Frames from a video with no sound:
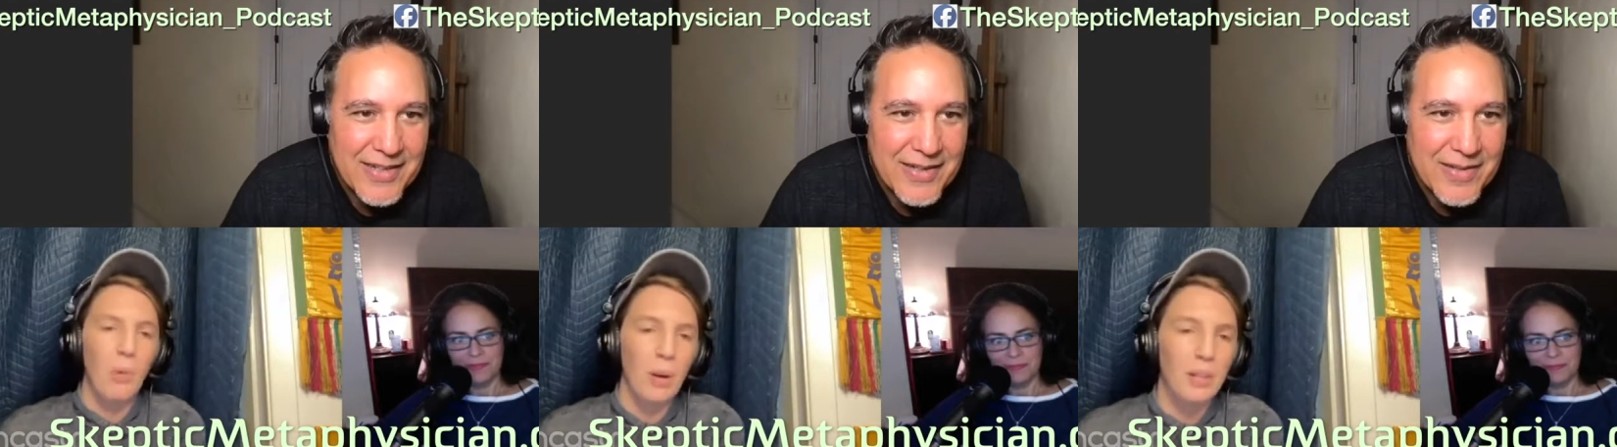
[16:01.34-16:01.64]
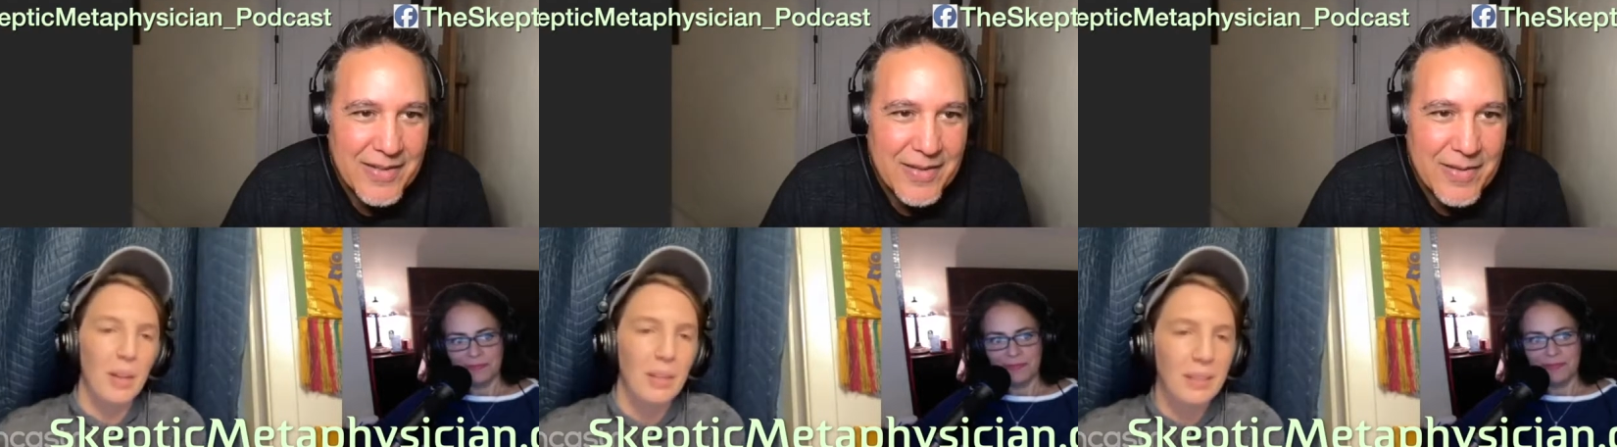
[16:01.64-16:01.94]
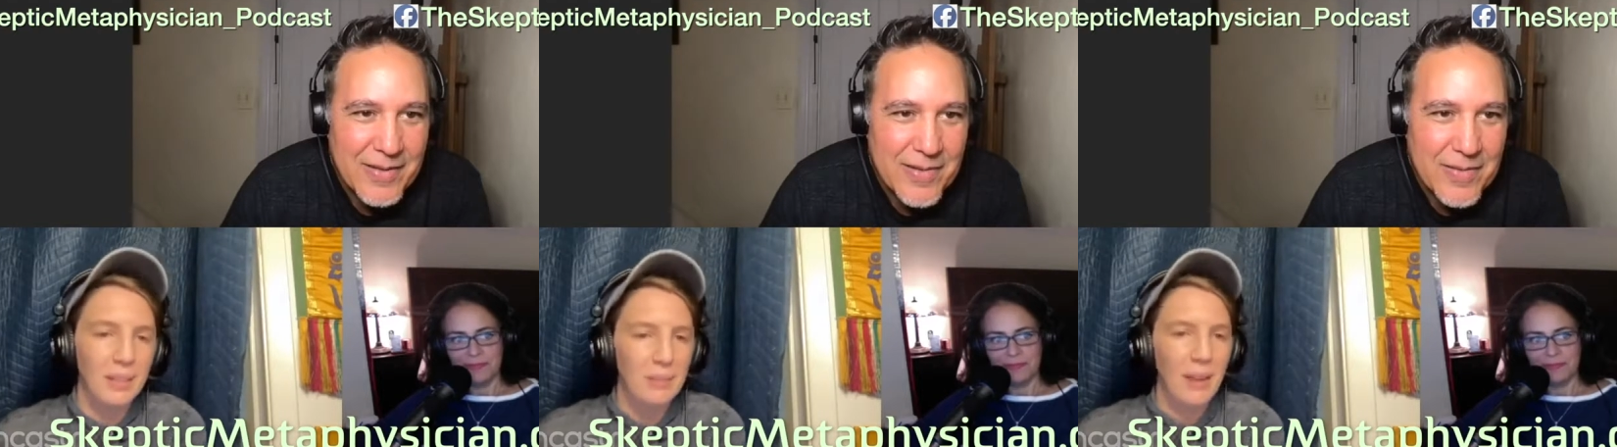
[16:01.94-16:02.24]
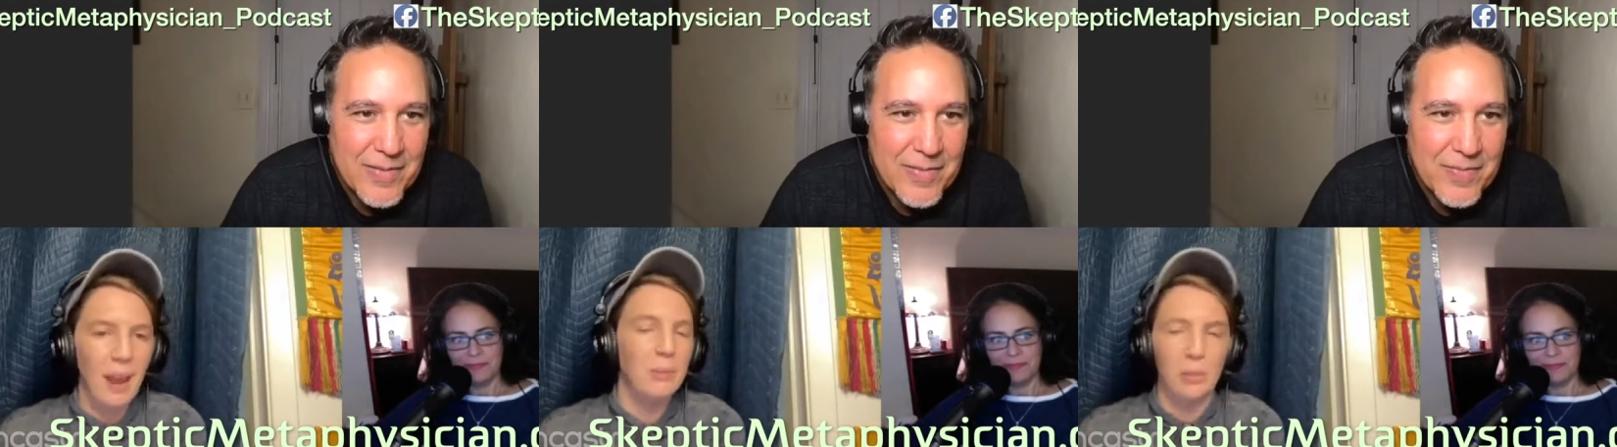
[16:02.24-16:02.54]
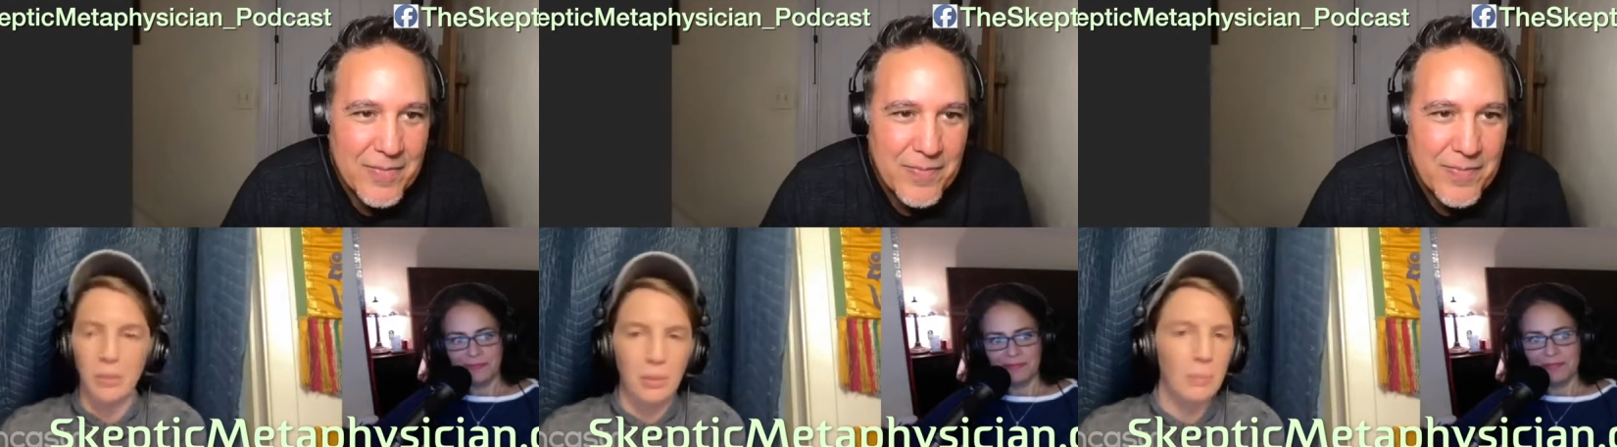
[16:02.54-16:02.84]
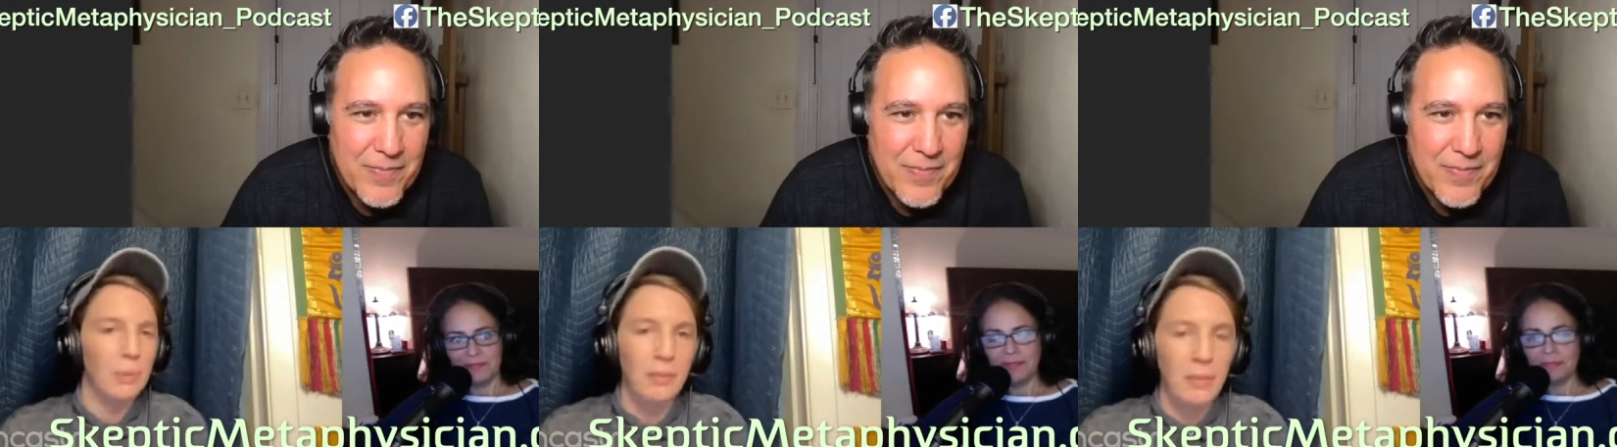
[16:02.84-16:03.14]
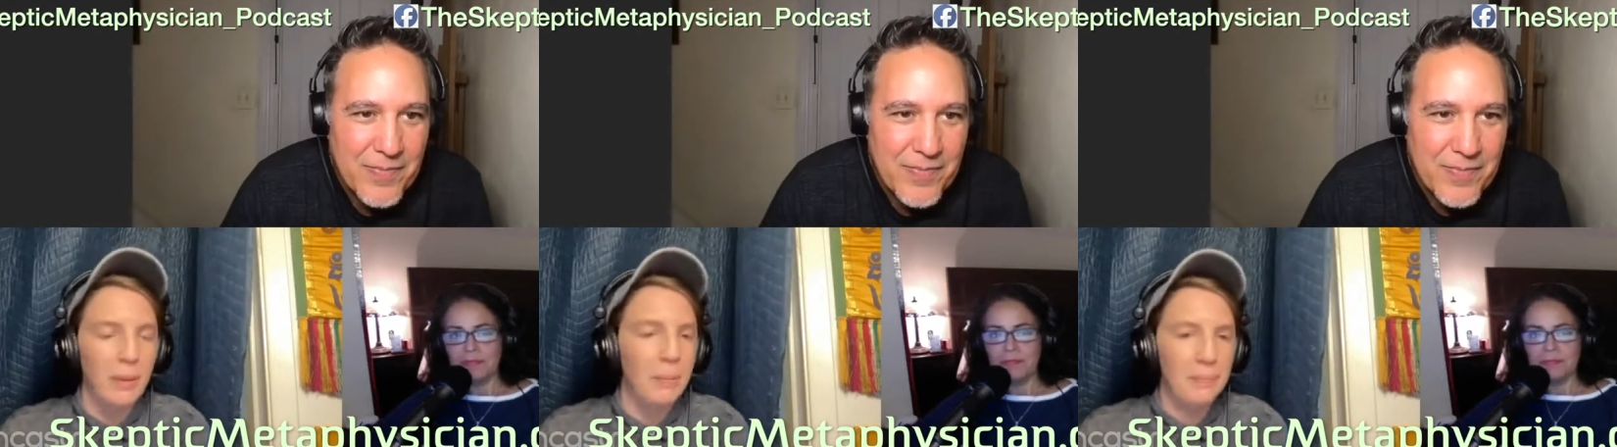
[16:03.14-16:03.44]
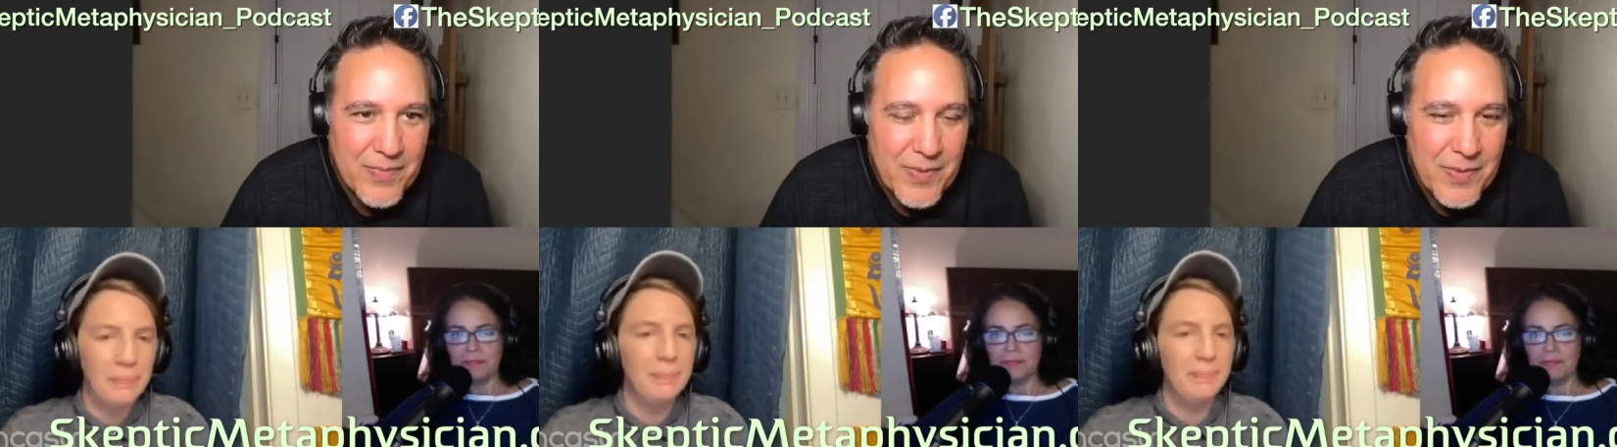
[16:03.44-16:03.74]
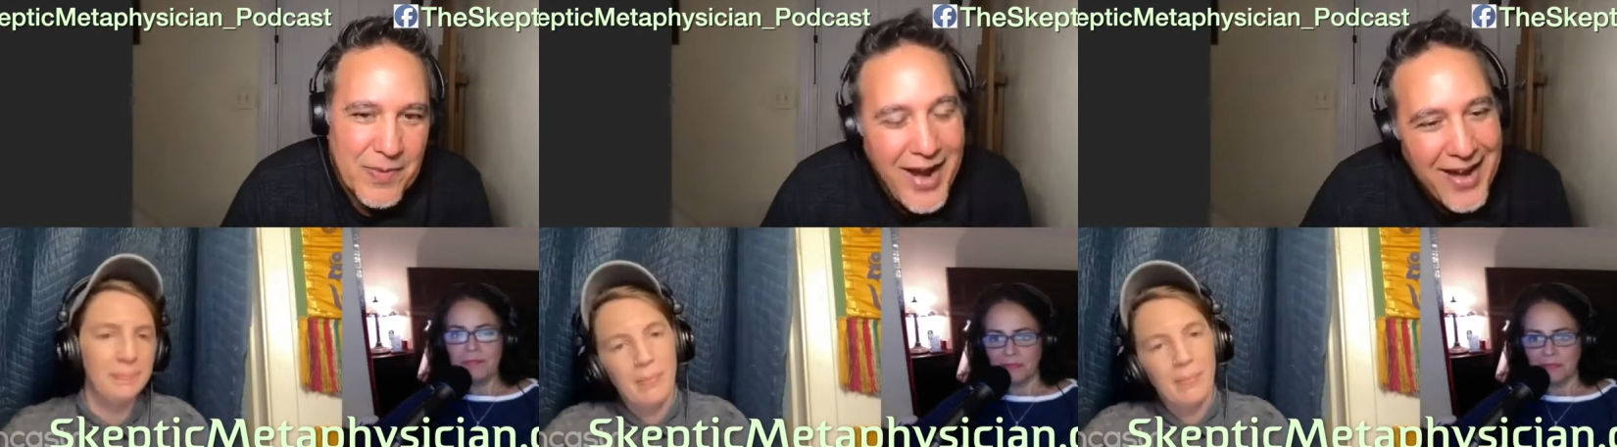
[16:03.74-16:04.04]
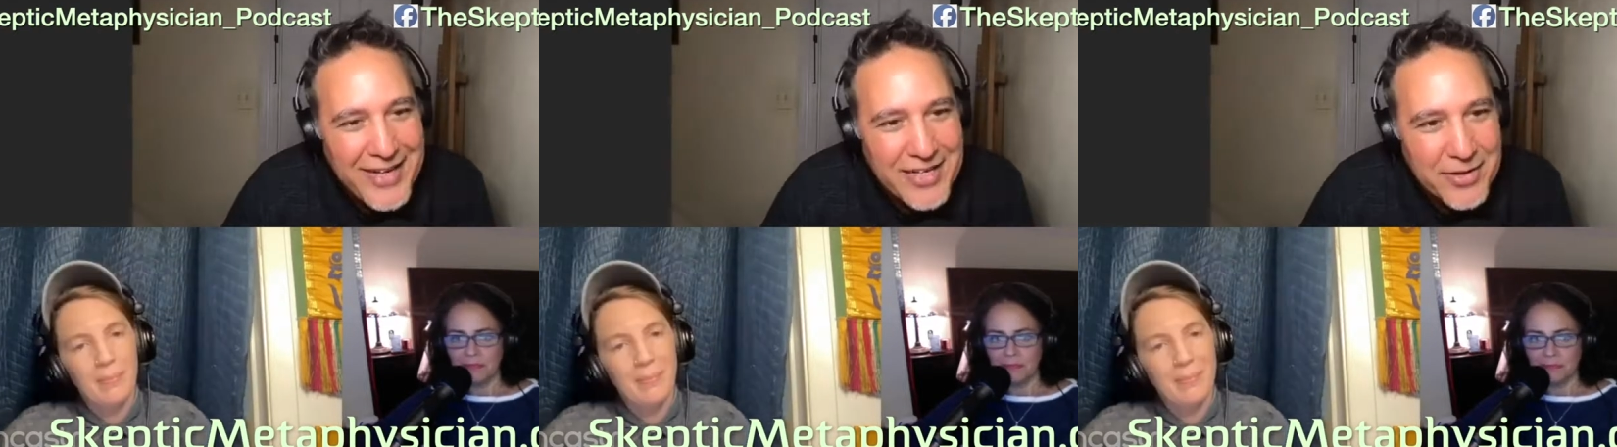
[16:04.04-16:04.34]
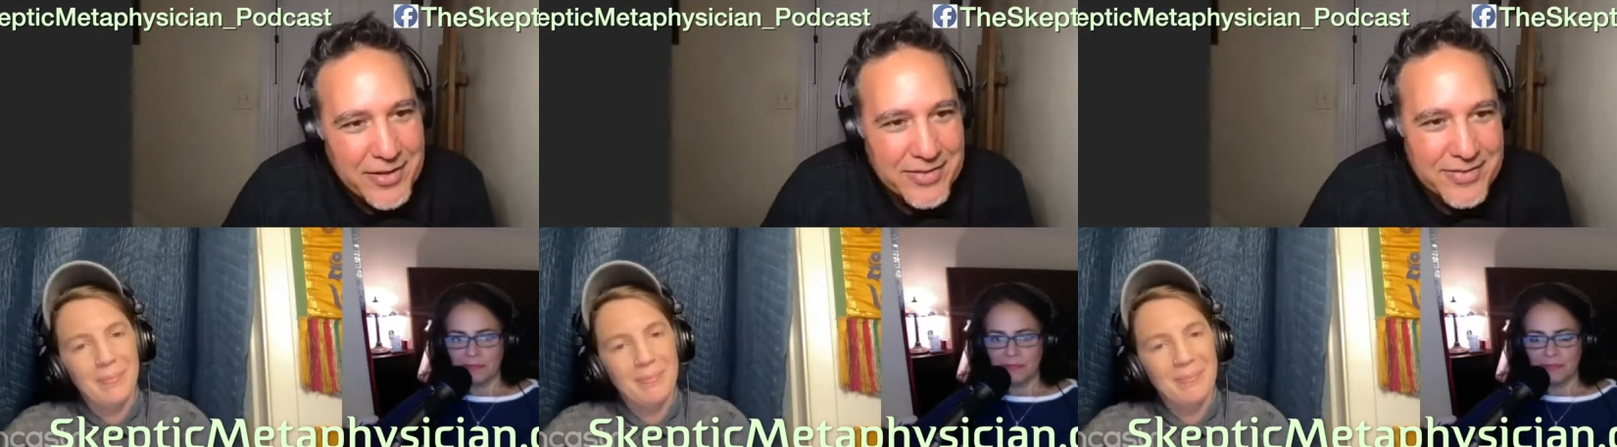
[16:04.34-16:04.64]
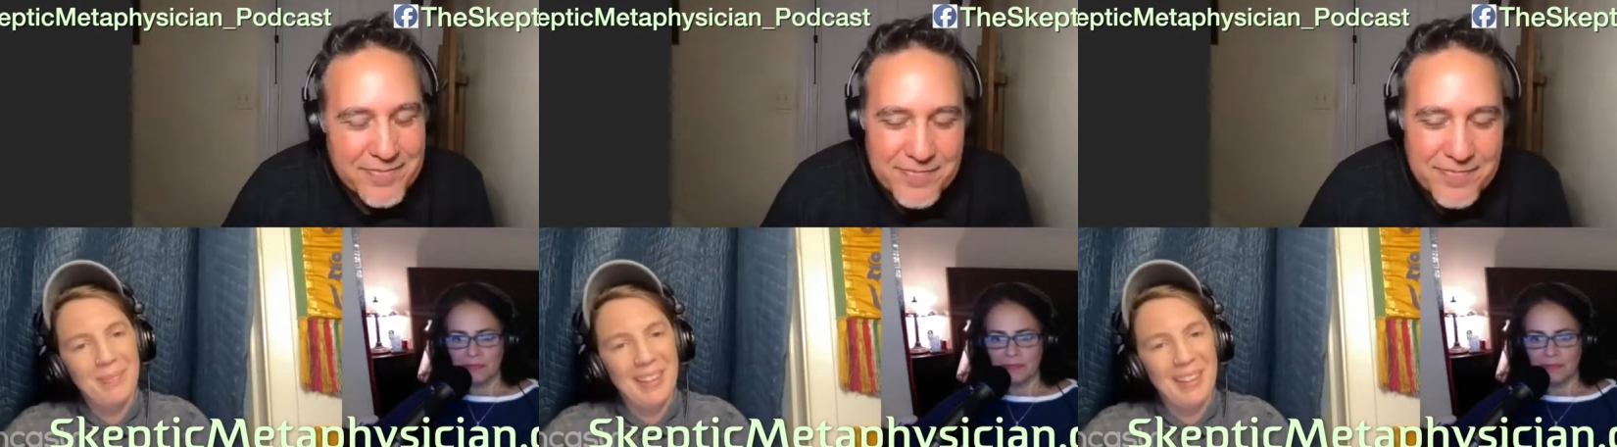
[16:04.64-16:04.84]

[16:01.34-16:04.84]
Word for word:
Speaker 1: I'm more inclined to absolutely believe them.
Speaker 2: I, I got to.